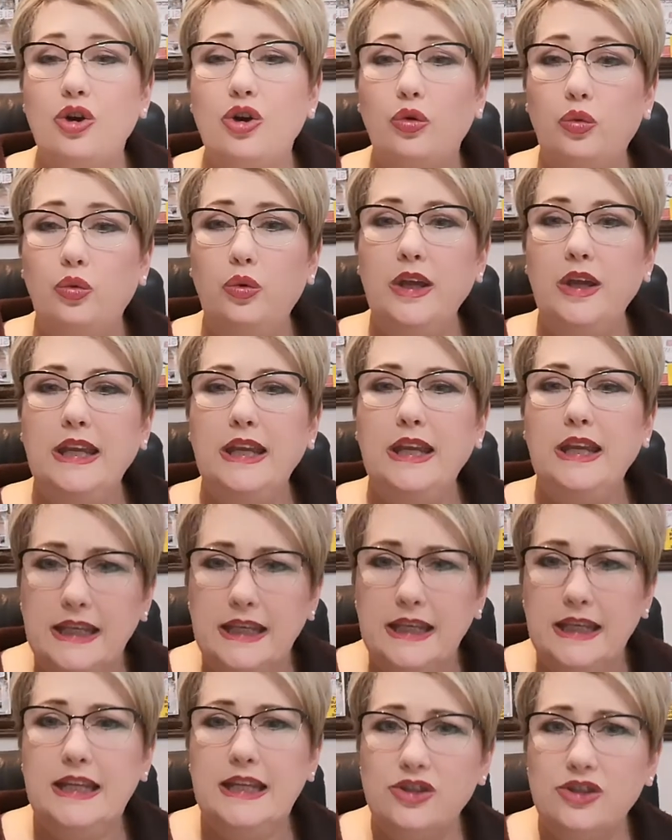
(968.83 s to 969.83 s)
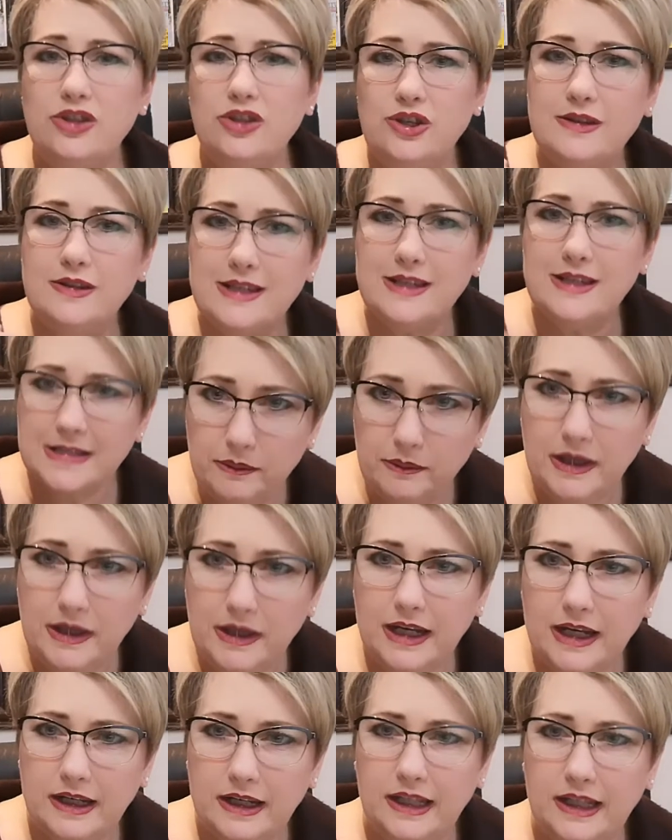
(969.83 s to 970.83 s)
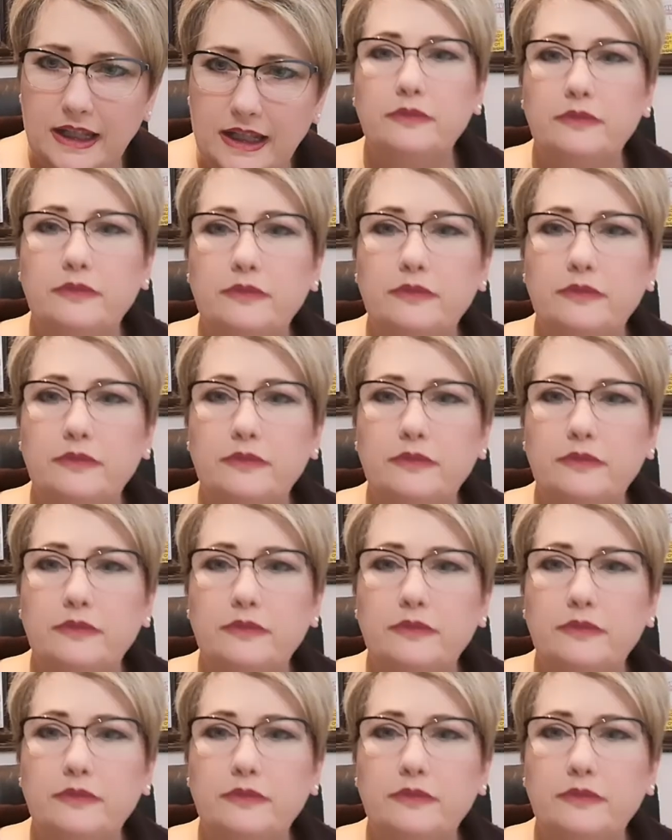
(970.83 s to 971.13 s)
we need to similarly